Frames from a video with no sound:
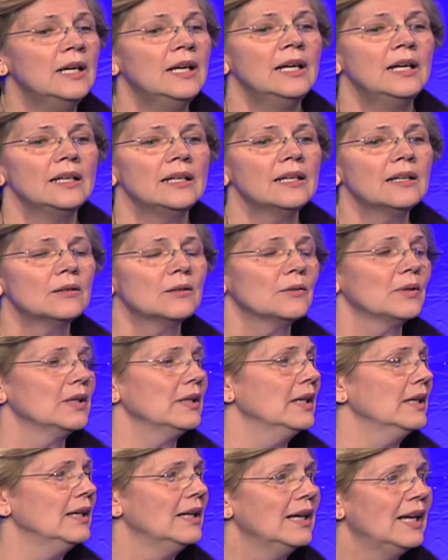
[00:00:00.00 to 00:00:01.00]
You know,
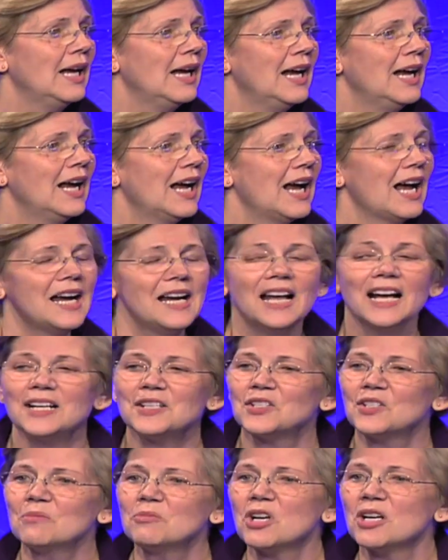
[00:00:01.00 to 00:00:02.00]
I
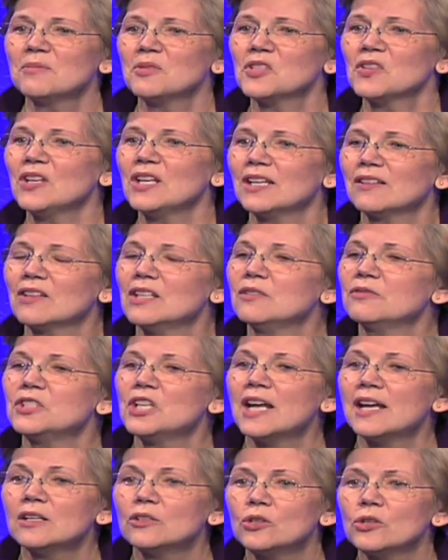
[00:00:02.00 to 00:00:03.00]
sometimes think that if
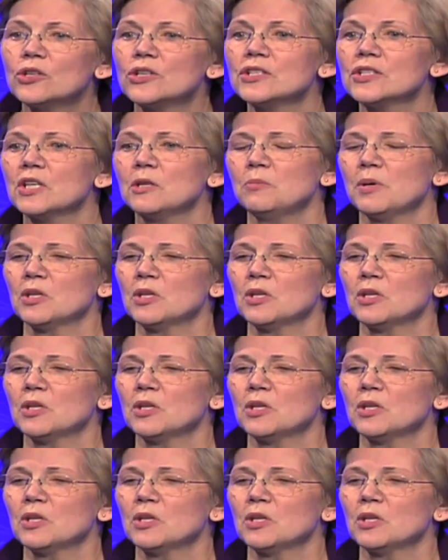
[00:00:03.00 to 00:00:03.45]
Ted Cruz had been